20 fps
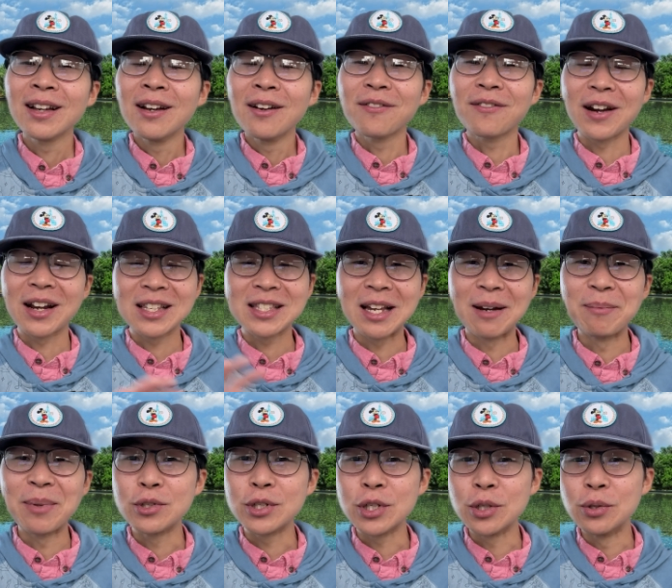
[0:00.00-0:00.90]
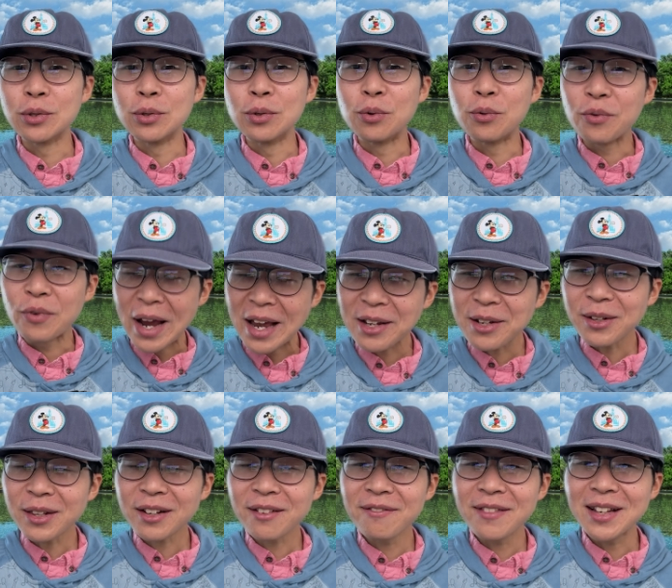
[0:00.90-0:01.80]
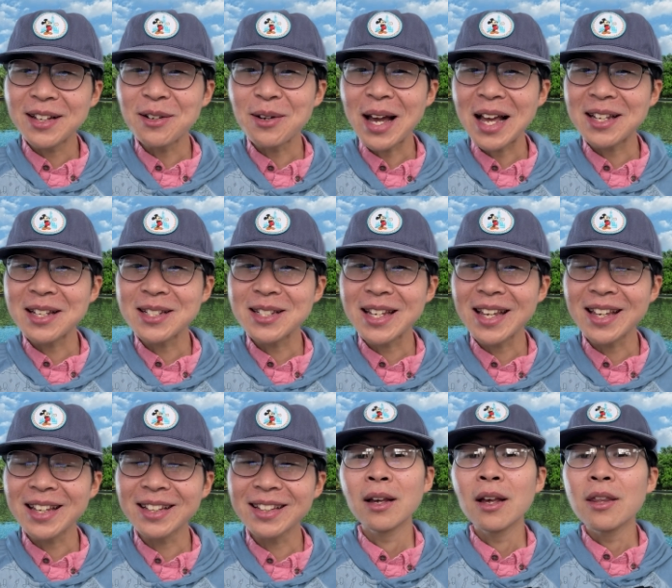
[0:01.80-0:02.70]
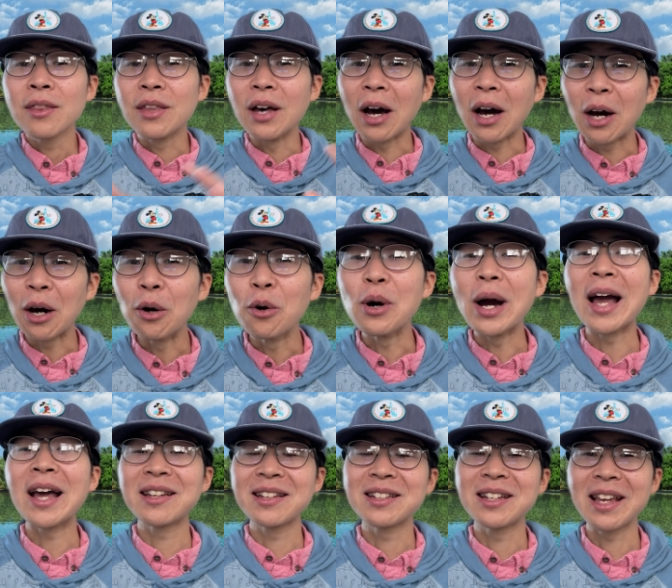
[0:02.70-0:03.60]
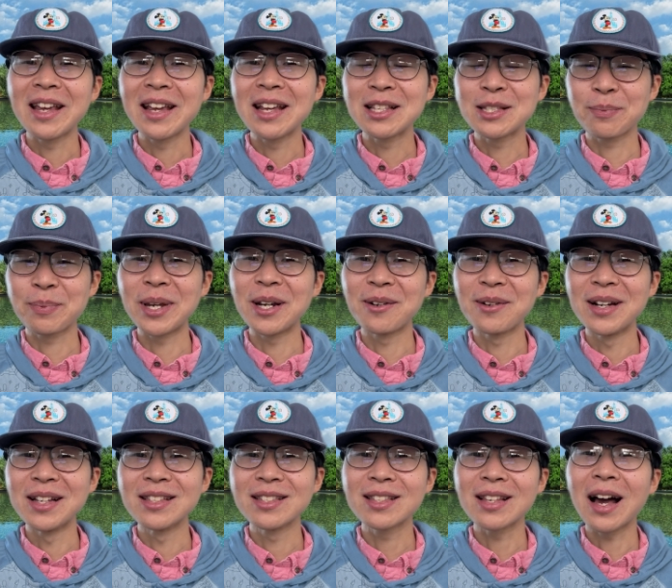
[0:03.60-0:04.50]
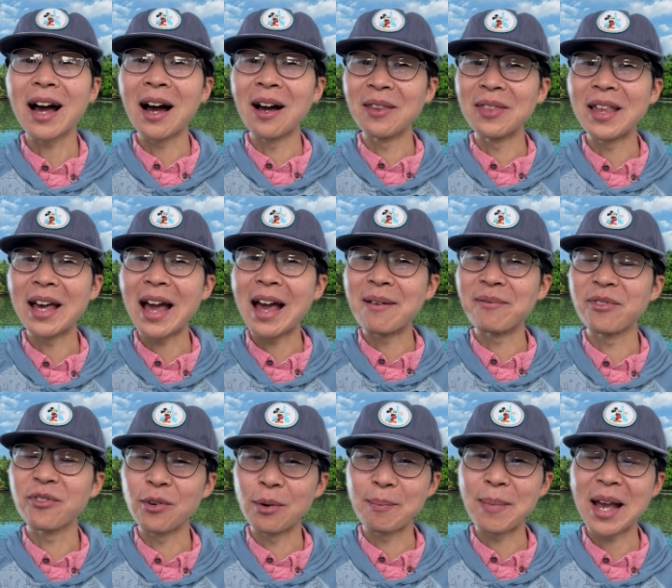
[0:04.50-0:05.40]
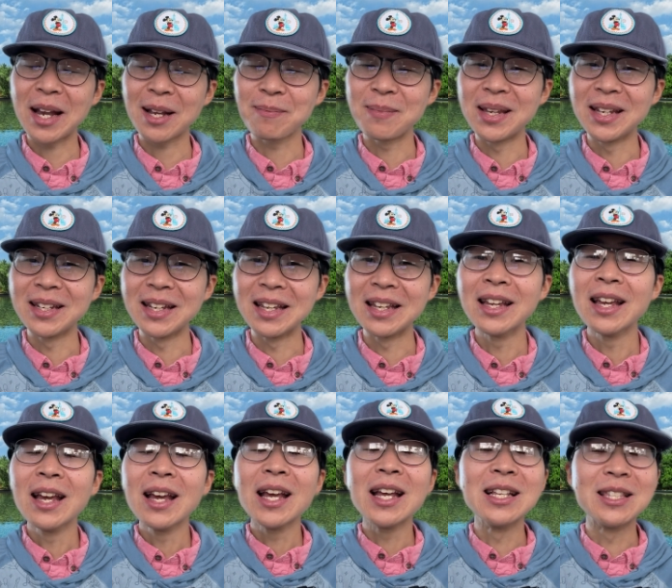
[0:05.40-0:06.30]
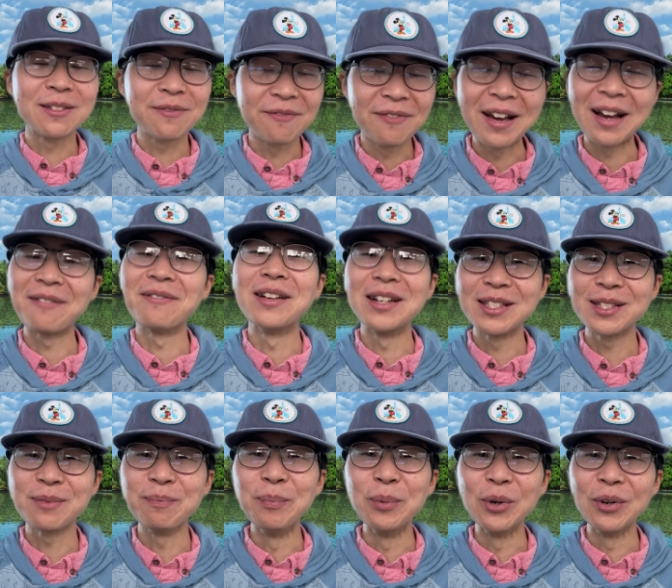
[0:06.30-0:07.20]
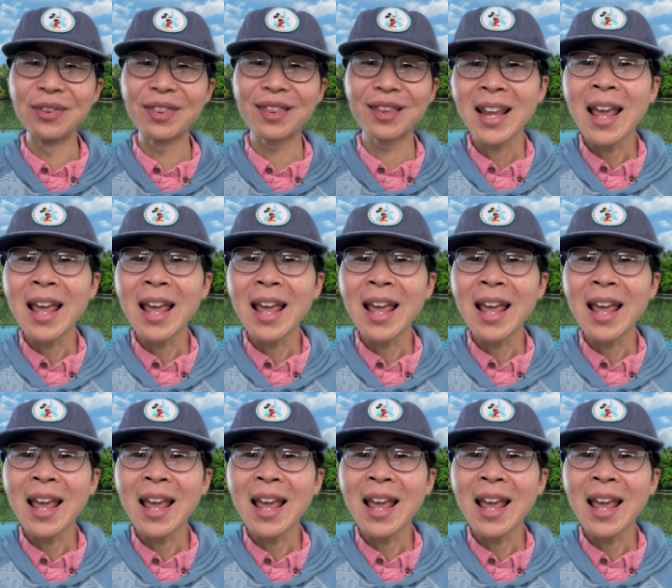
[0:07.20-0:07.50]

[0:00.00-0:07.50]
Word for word: For example, do regular video editing. The whole editing experience on the M4 Mac Mini is very smooth.